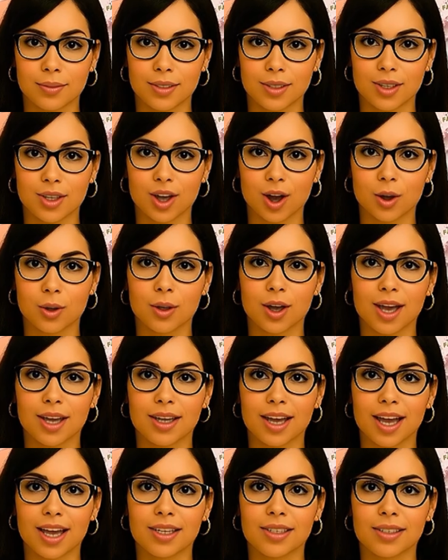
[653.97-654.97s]
So,
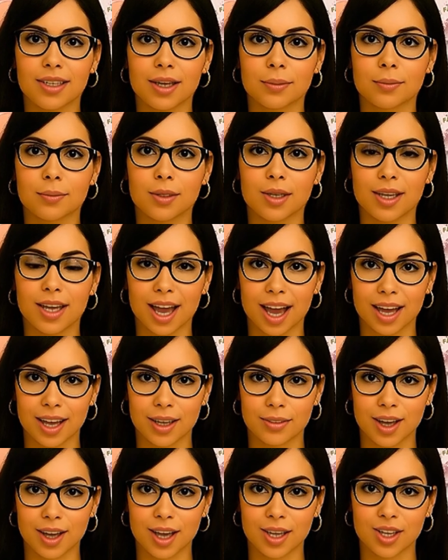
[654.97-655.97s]
in Islam, the line
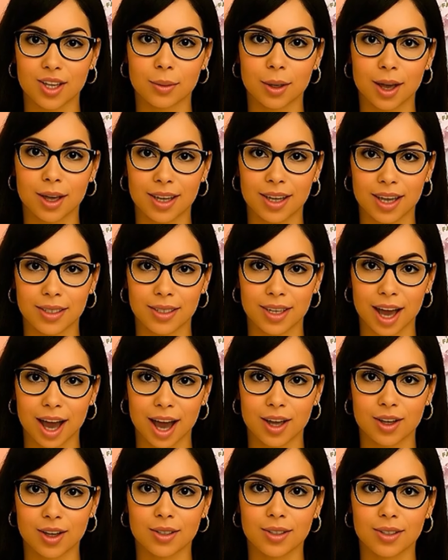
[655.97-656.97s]
of Ishmael is
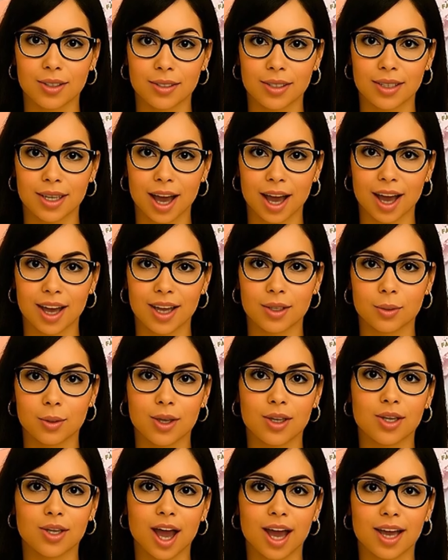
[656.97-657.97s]
honored, not
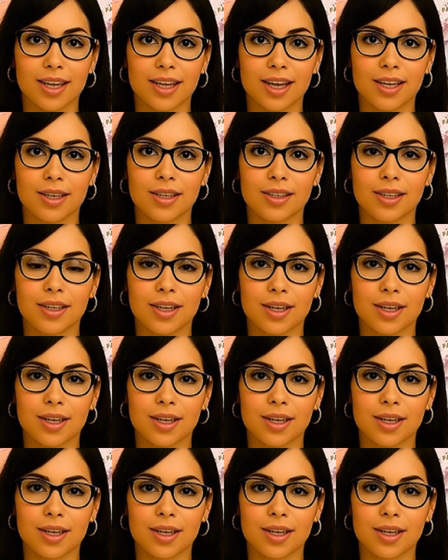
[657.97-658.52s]
rejected.